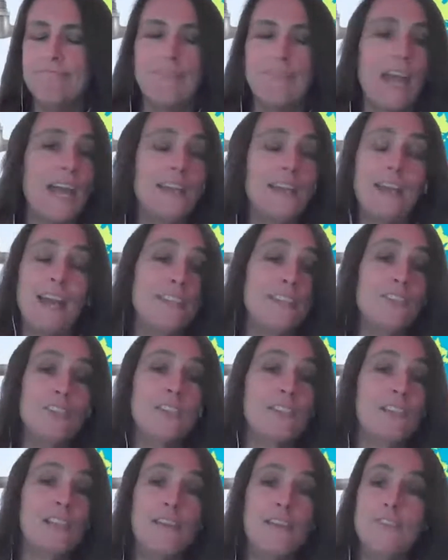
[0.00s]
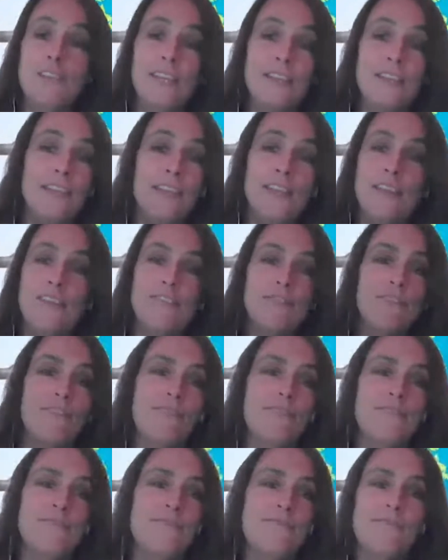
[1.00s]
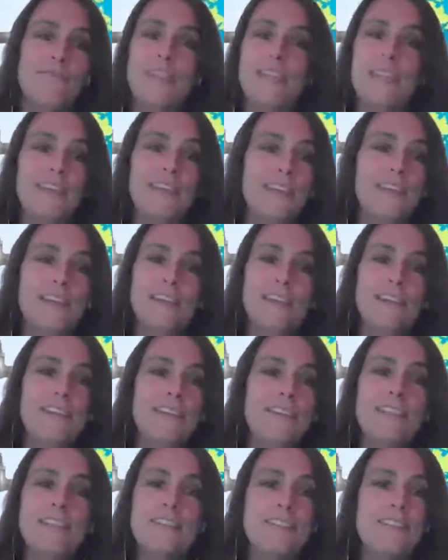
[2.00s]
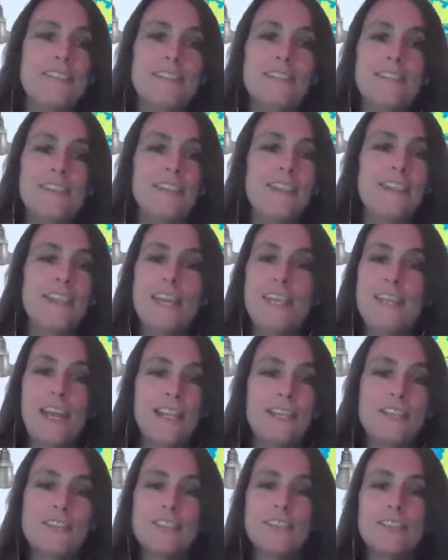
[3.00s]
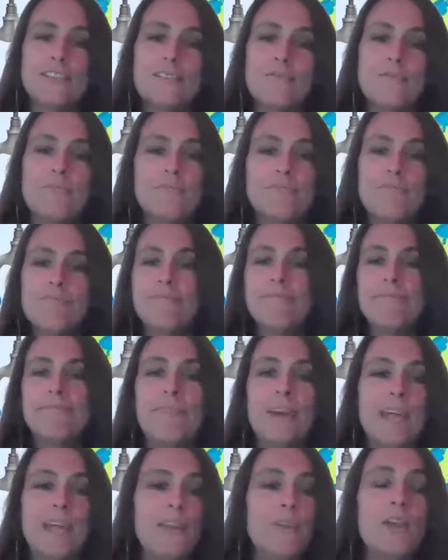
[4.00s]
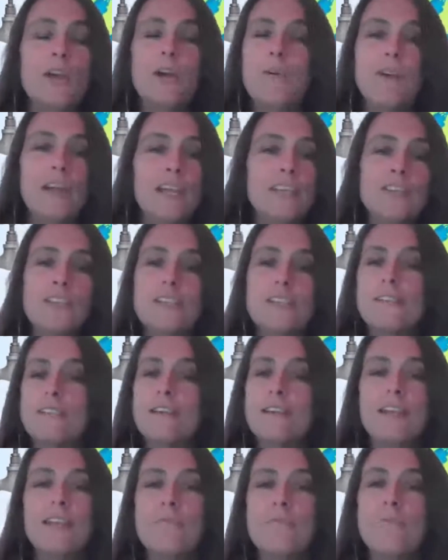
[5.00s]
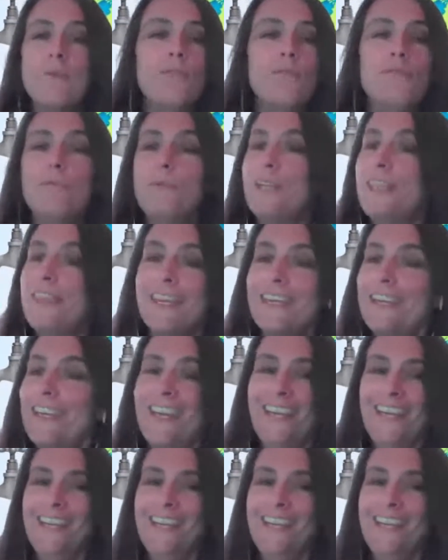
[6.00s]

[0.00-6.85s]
I just loved it. And then since then, I just kind of moved with it.